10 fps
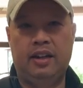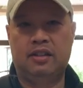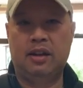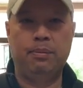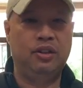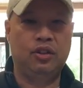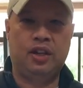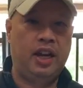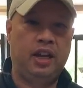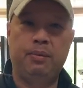somebody's just
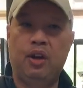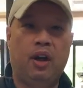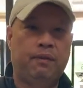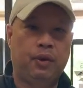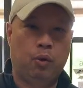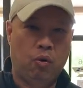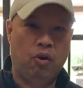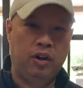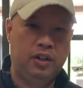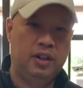hitting me off the
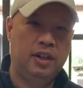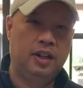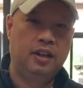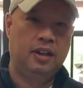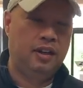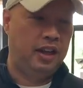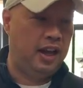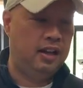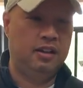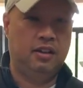court,
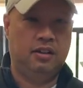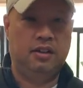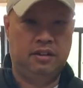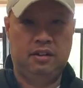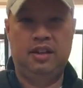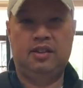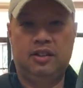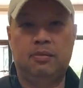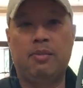then this is